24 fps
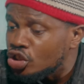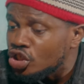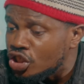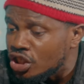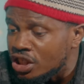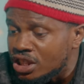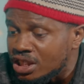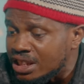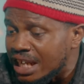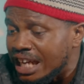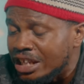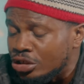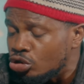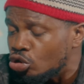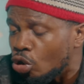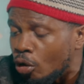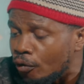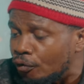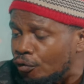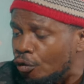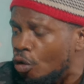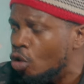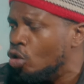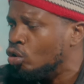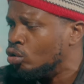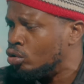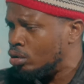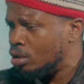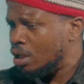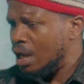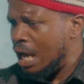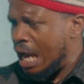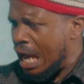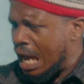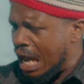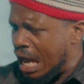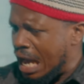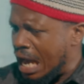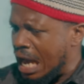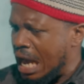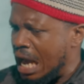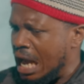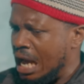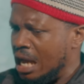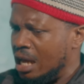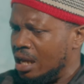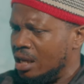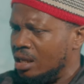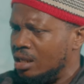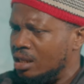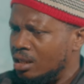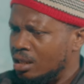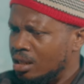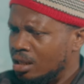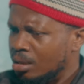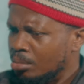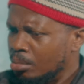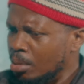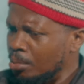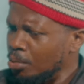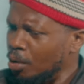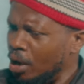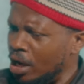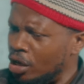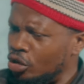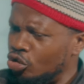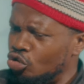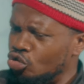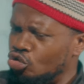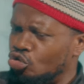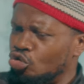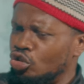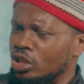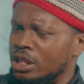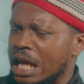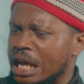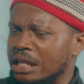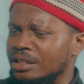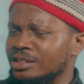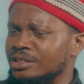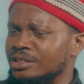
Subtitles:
is inside your phone. Mama, why are you doing like